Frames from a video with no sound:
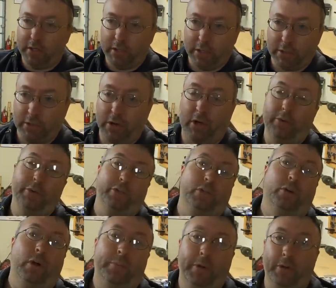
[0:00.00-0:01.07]
It doesn't always
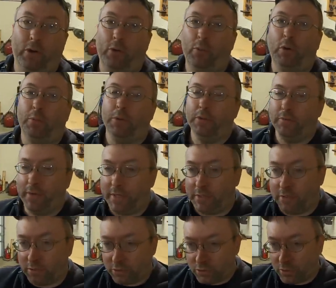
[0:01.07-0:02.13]
show up on all mobile devices.